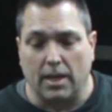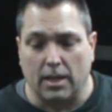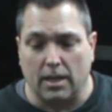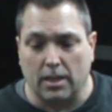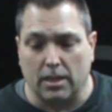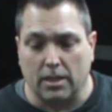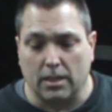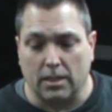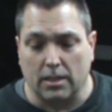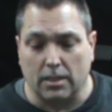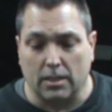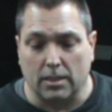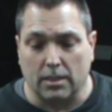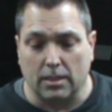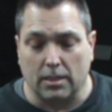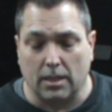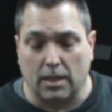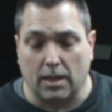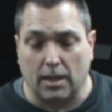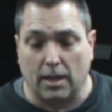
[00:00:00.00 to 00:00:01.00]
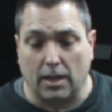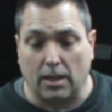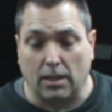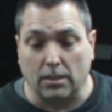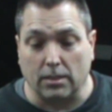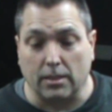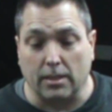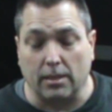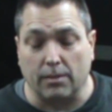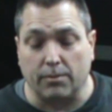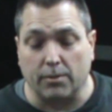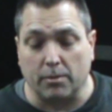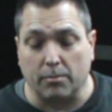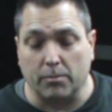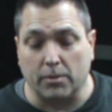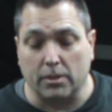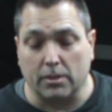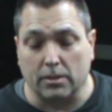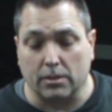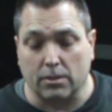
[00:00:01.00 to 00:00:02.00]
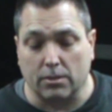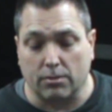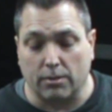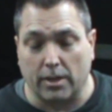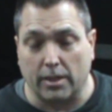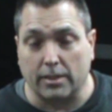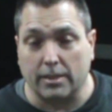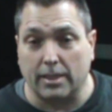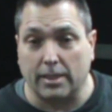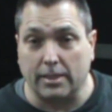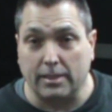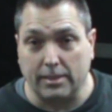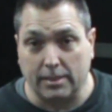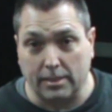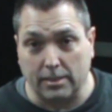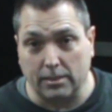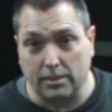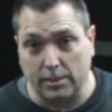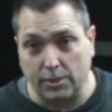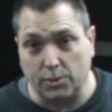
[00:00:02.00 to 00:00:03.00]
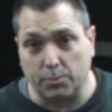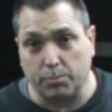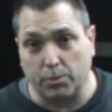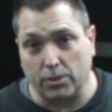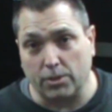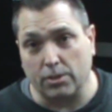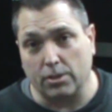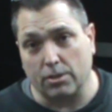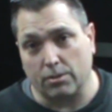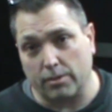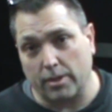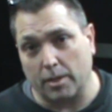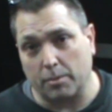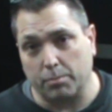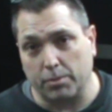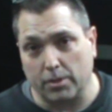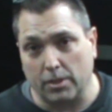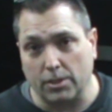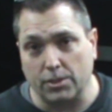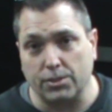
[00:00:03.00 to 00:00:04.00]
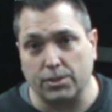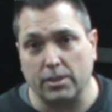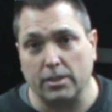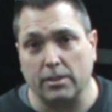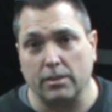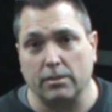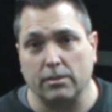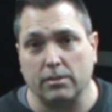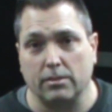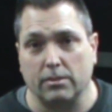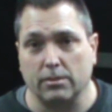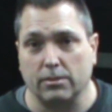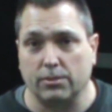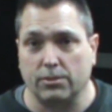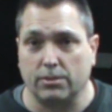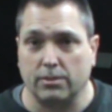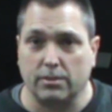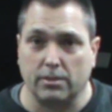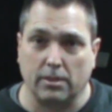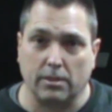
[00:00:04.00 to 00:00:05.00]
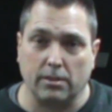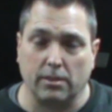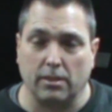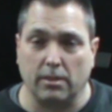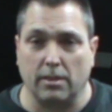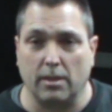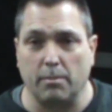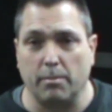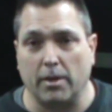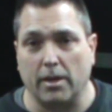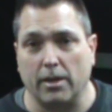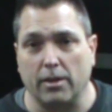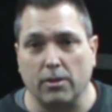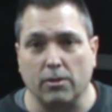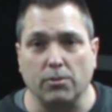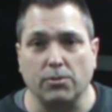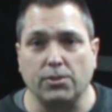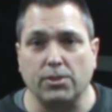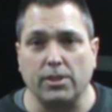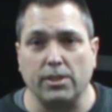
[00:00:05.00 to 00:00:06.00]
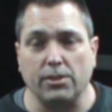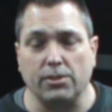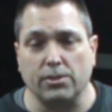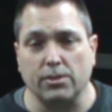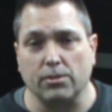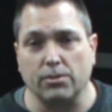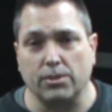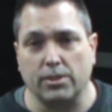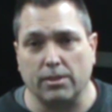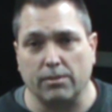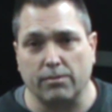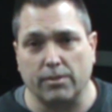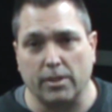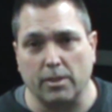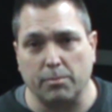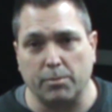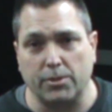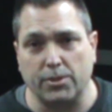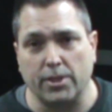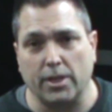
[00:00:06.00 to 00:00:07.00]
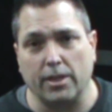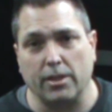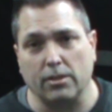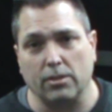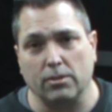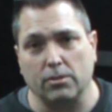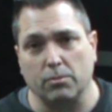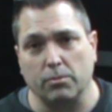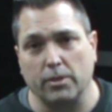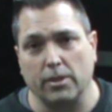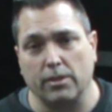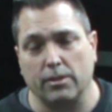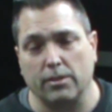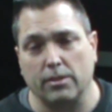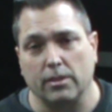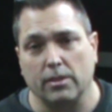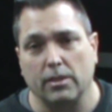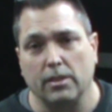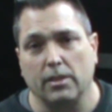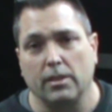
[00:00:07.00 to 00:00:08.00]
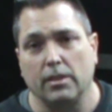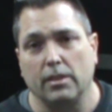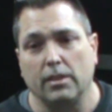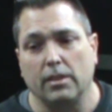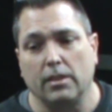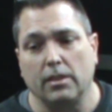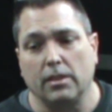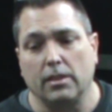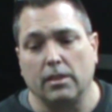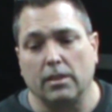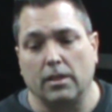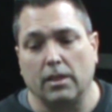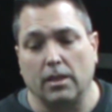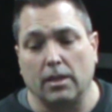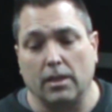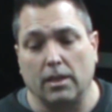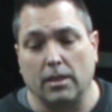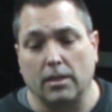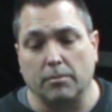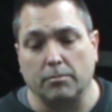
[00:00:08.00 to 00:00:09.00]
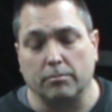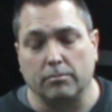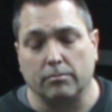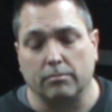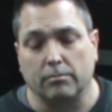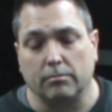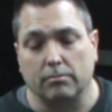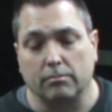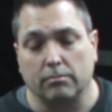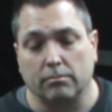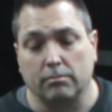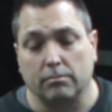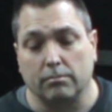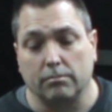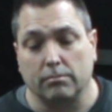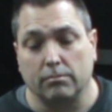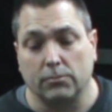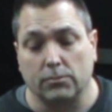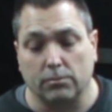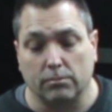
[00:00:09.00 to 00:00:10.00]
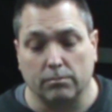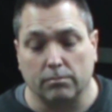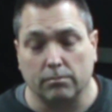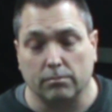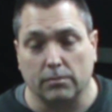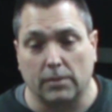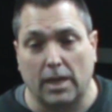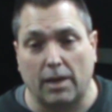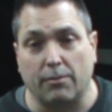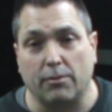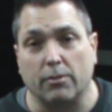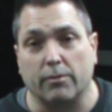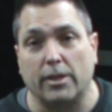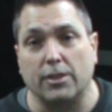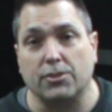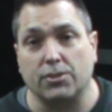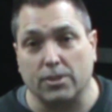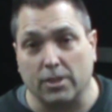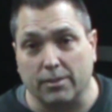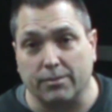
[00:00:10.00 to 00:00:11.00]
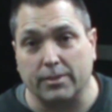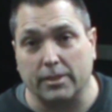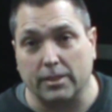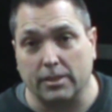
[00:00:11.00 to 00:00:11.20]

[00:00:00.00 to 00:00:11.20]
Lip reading: I'll give him the credit that he did at least put the correct plugs in, because anybody that knows these knows they're very particular with having the right stuff in